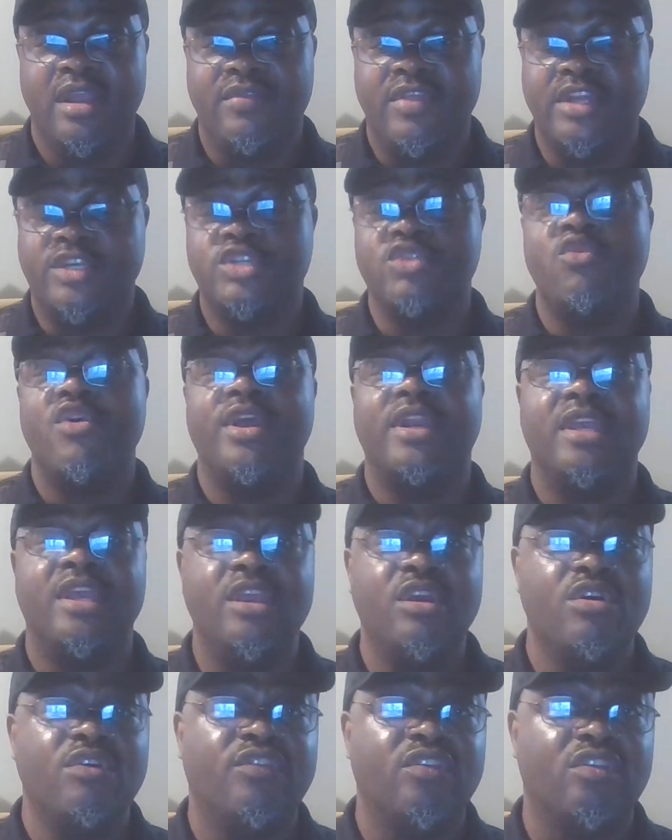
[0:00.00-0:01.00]
that you
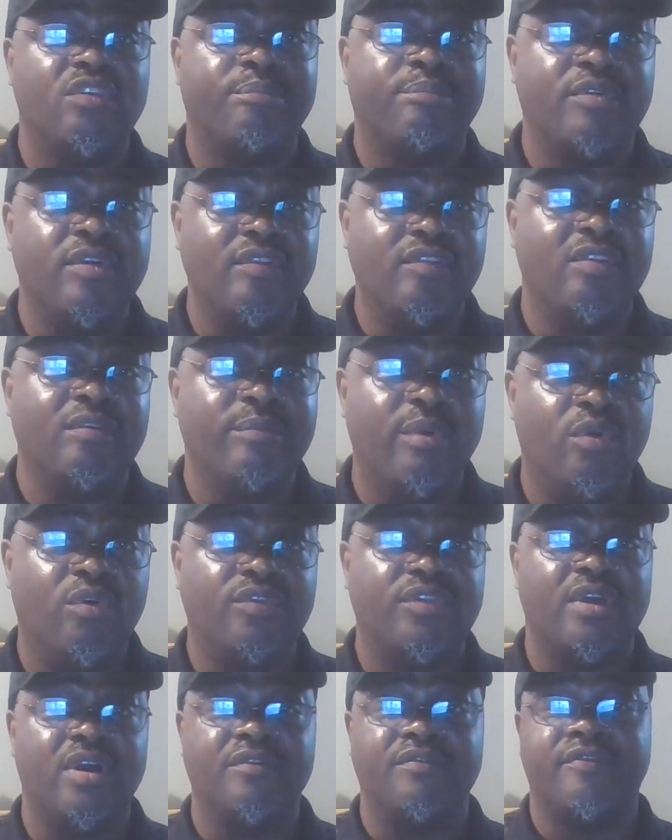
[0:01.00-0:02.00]
adhere to the
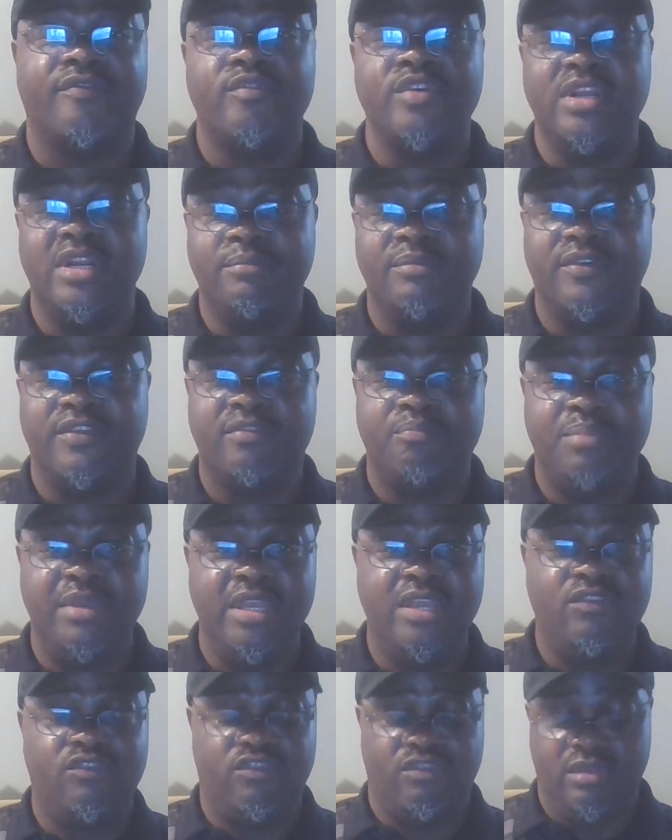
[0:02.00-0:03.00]
principles of freedom of
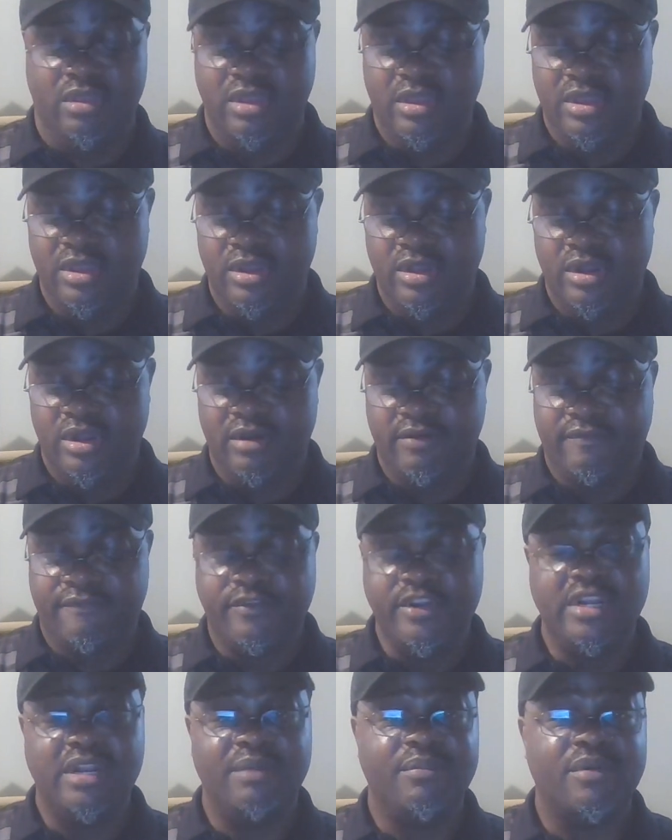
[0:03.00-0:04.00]
speech, of
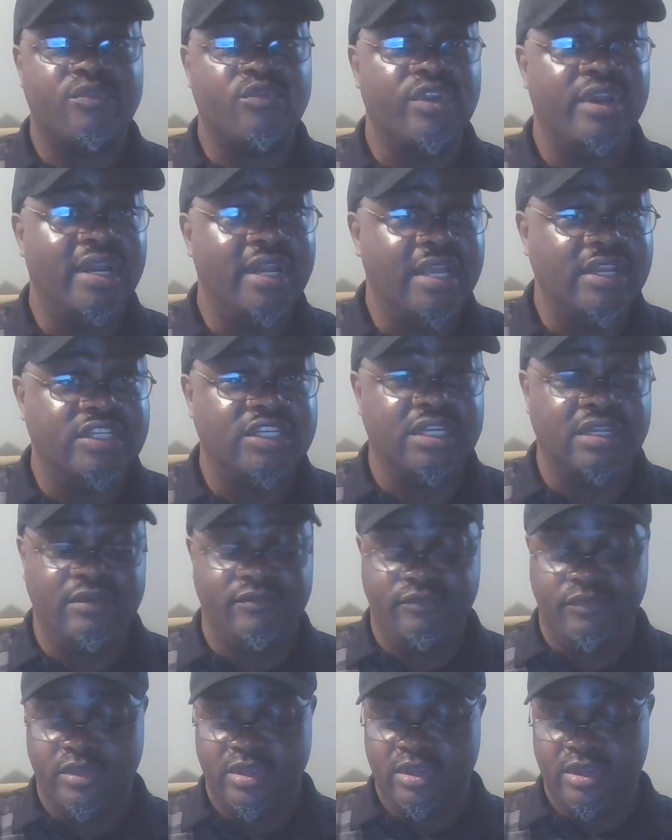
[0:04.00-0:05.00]
freedom of
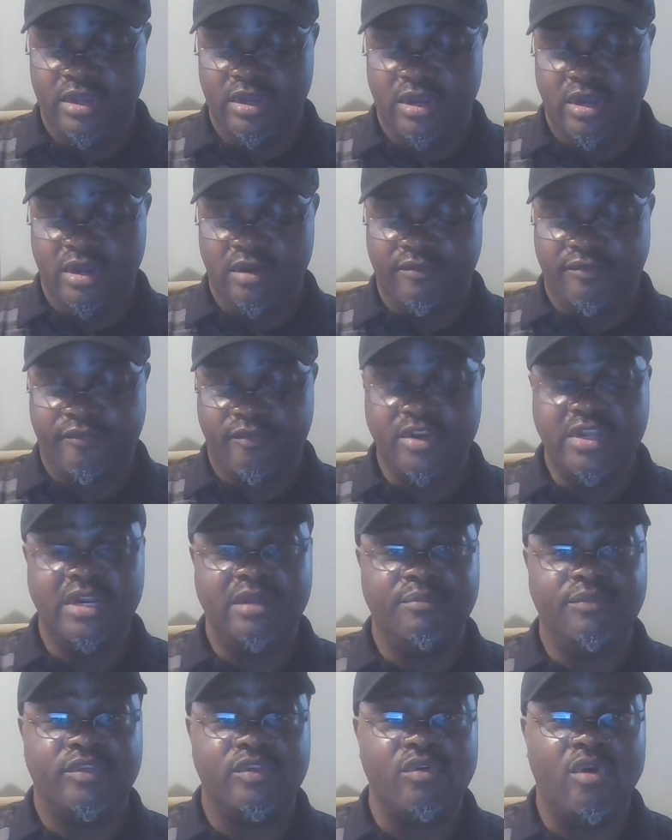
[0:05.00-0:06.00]
religion, of
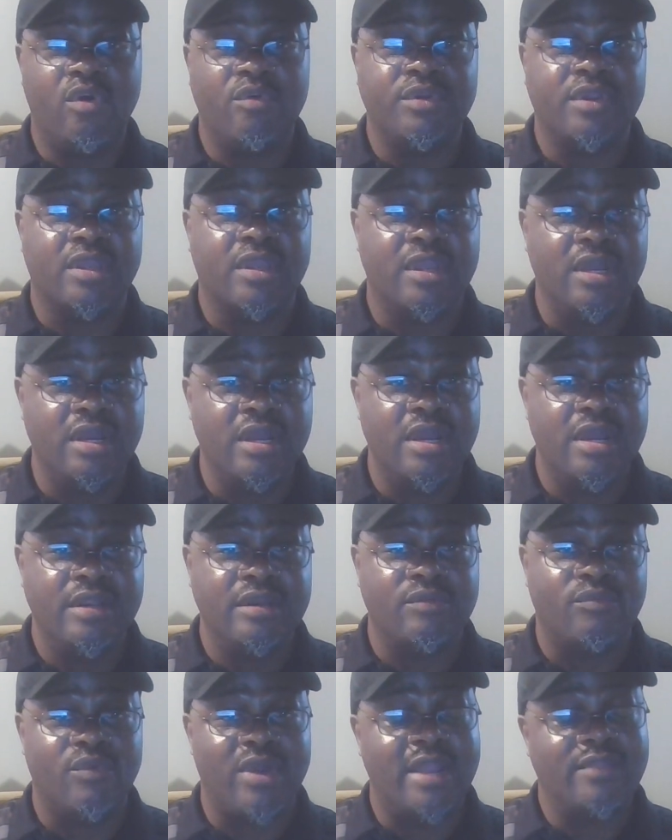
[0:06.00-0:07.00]
freedom to own a
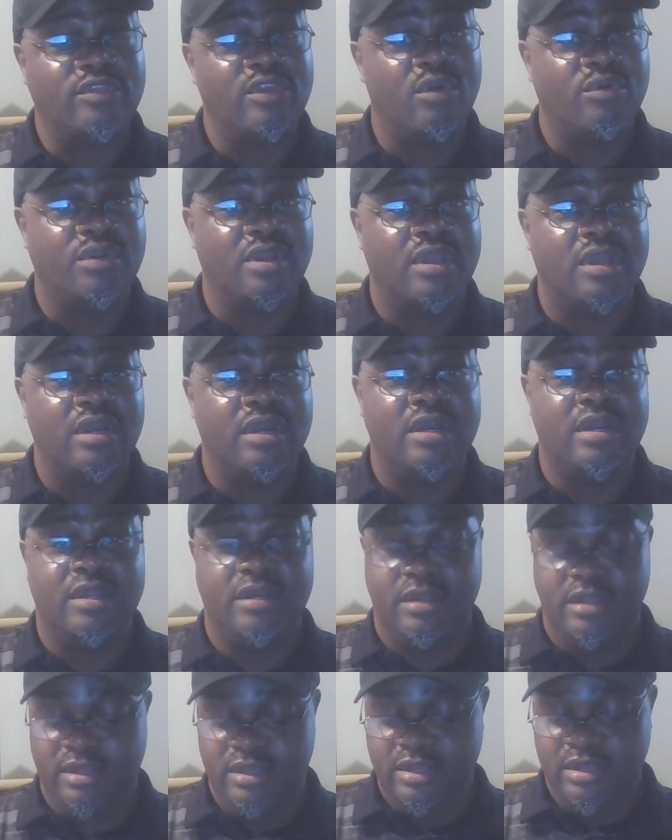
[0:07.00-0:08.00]
gun, the right to own a
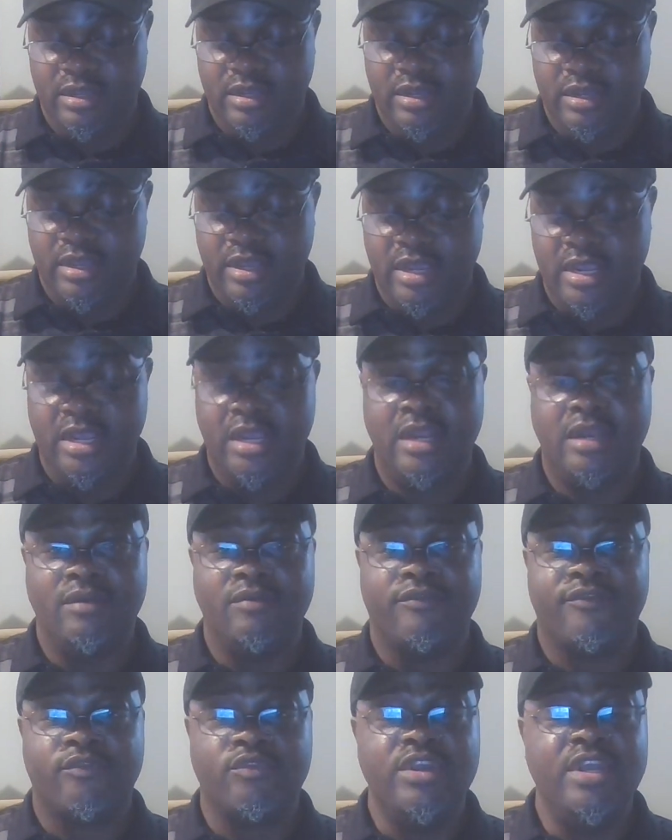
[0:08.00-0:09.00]
gun,
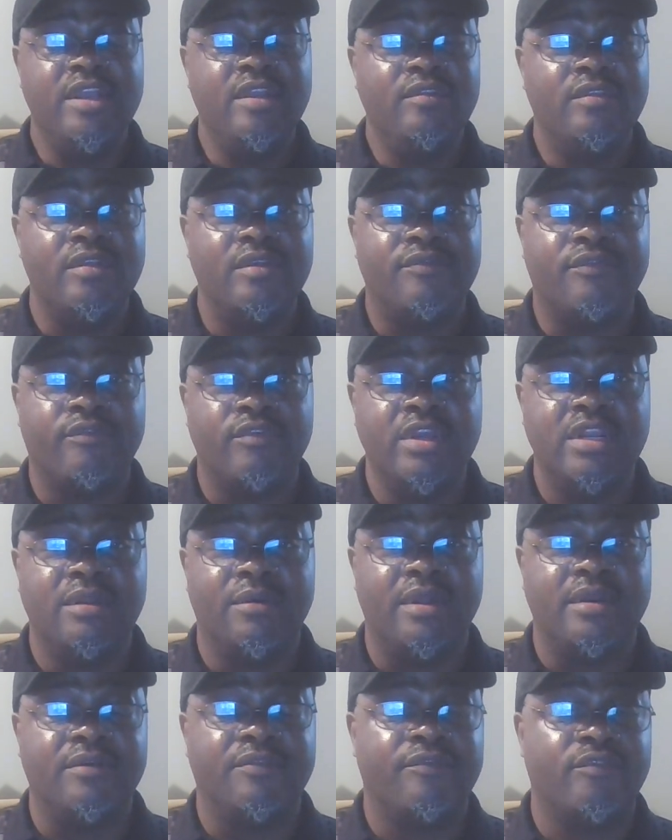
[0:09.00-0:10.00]
and free
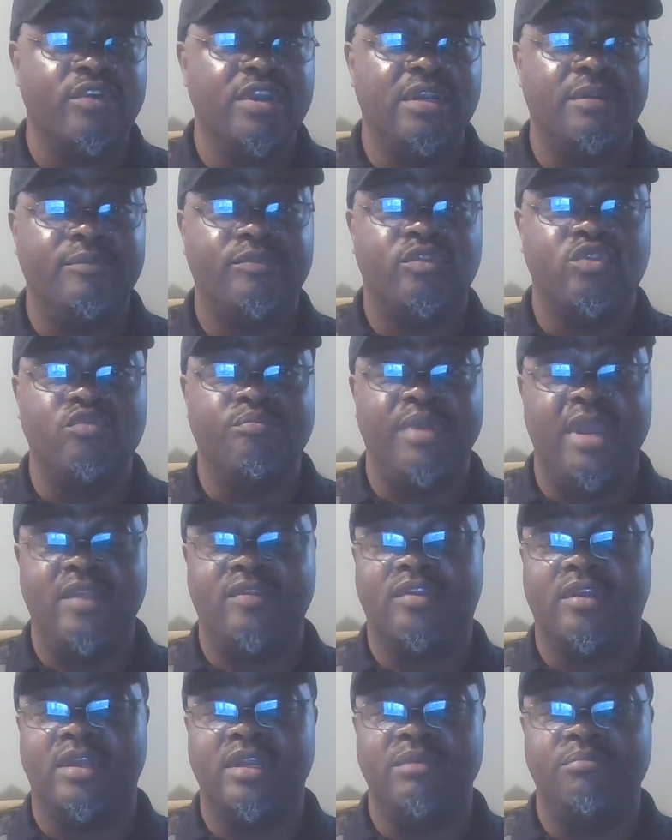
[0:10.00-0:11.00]
freedom and the freedom to
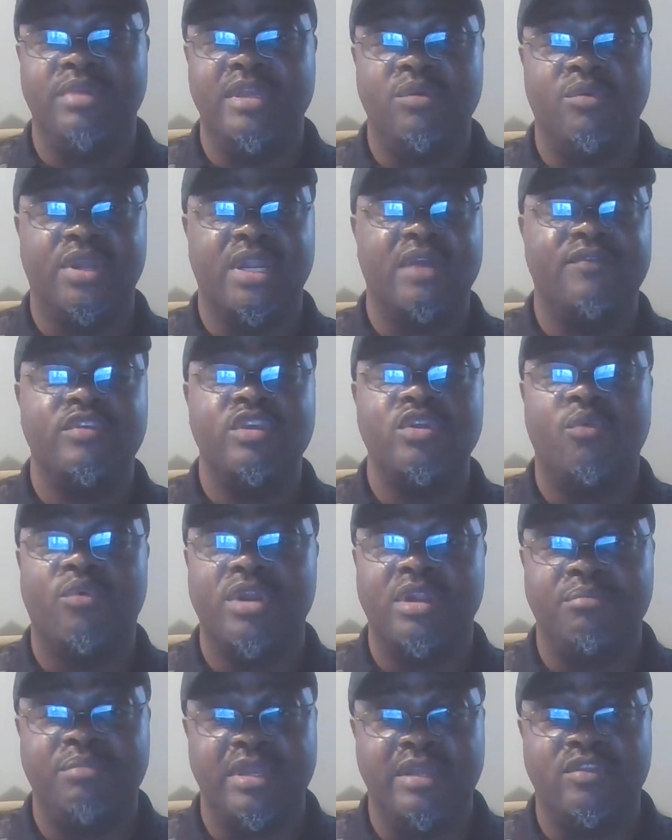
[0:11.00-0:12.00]
basically be whatever you
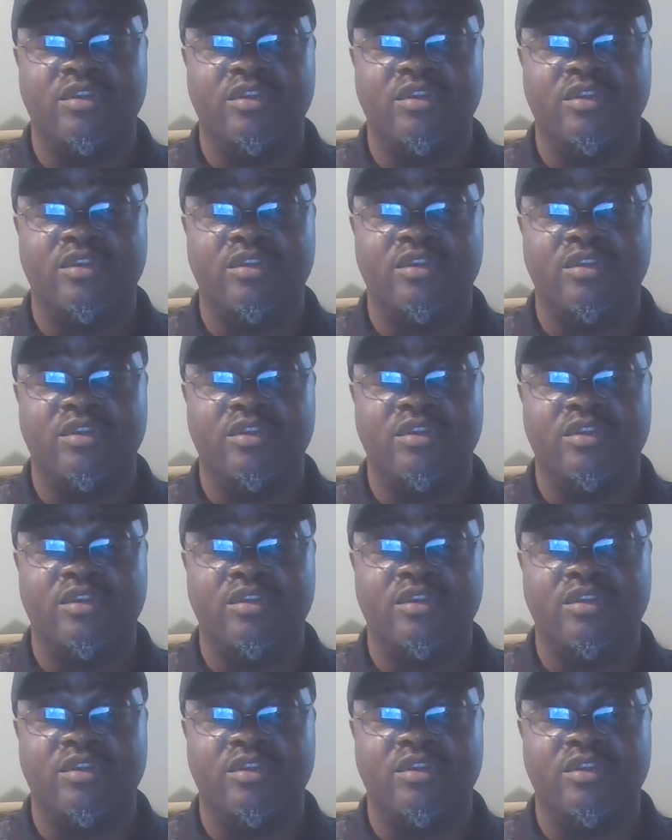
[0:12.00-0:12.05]
want to be.